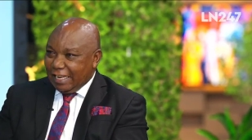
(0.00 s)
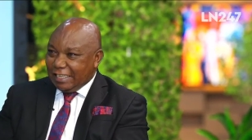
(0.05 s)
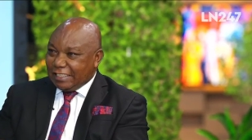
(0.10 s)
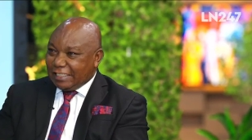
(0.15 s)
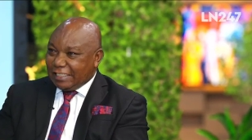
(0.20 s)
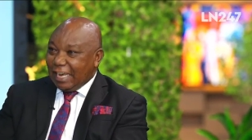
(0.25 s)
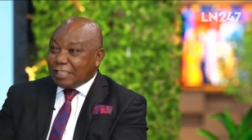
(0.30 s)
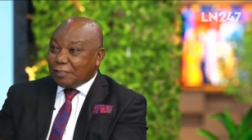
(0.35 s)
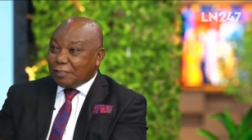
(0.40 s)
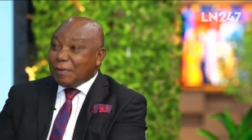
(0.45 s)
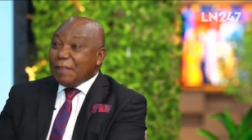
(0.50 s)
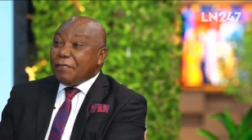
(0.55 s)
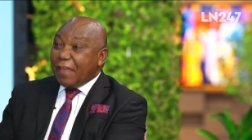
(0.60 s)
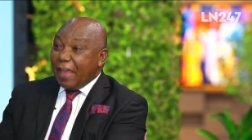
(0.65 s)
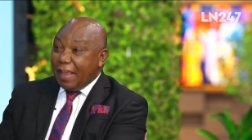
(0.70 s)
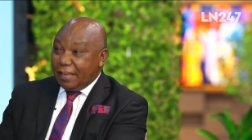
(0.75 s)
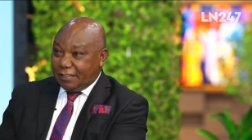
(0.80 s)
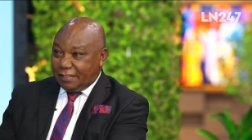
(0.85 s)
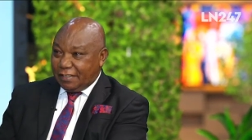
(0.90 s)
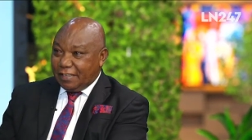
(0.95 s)
It has been
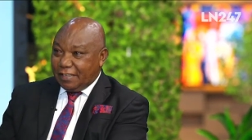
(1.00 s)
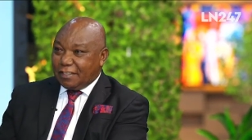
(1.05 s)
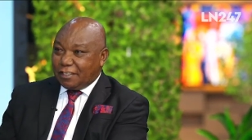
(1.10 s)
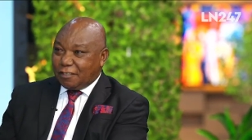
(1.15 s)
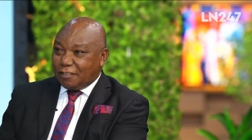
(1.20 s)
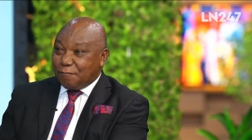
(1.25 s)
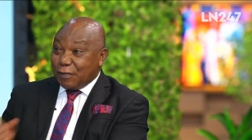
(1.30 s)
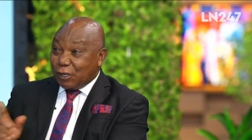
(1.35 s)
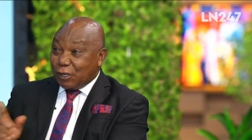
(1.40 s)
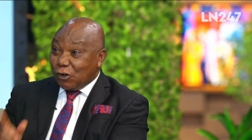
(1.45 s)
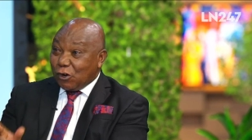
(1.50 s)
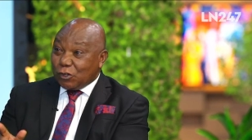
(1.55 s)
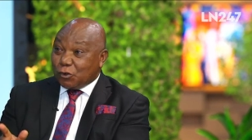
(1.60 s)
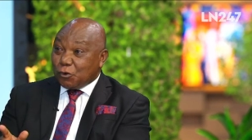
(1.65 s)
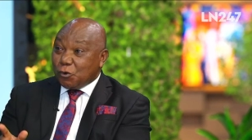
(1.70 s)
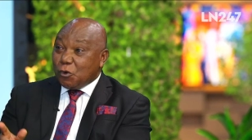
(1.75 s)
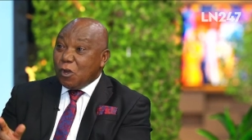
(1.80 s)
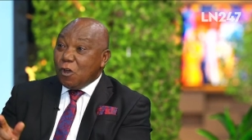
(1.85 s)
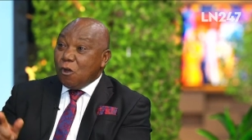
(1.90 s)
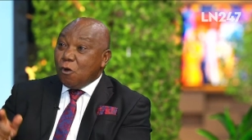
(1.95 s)
there since
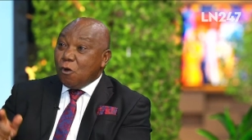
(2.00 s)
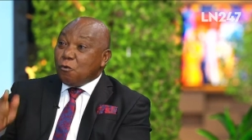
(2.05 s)
because